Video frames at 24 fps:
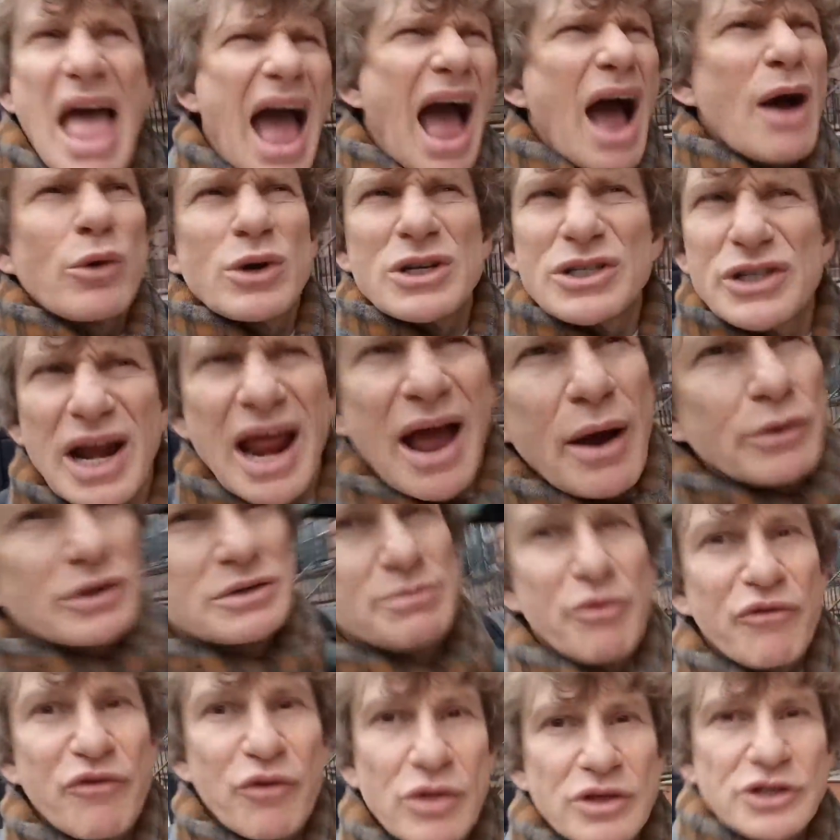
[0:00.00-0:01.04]
hours and
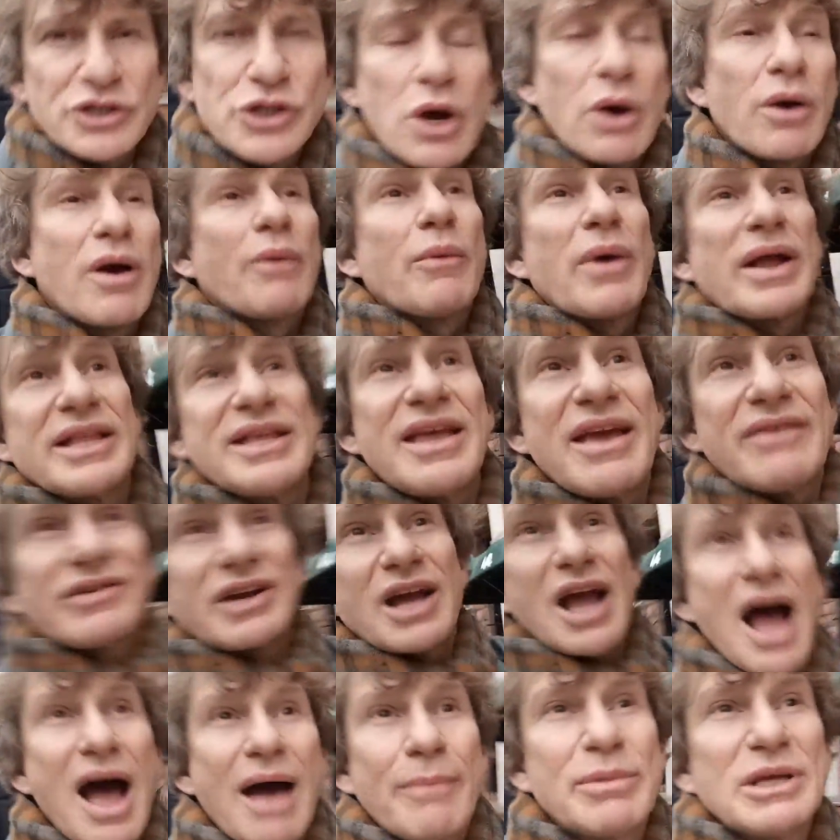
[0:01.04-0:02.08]
hours before the show, I went and gave a
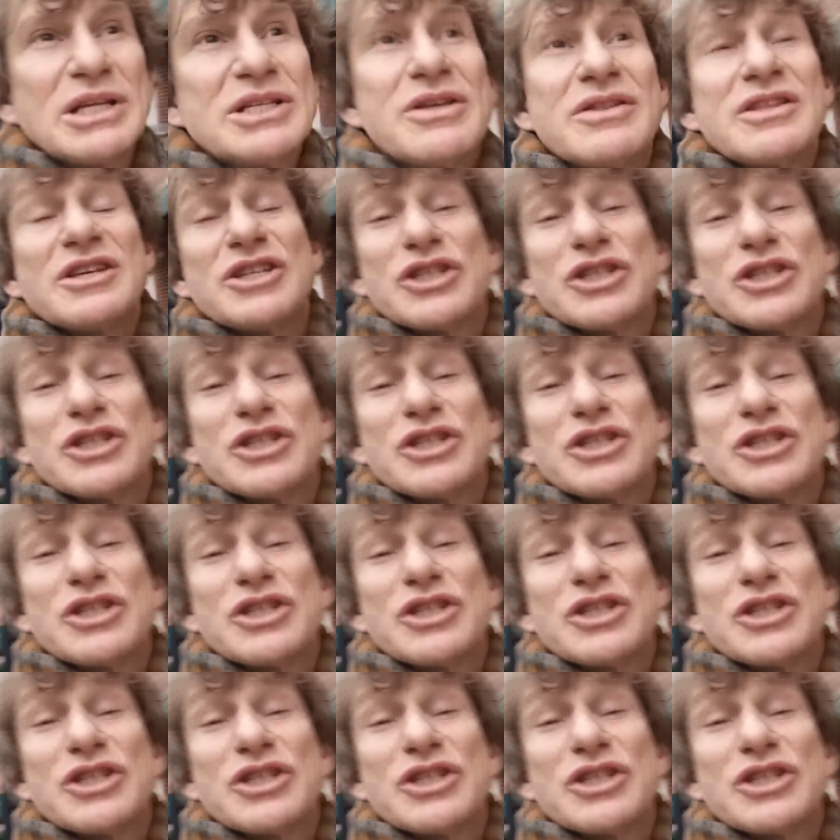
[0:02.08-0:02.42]
copy to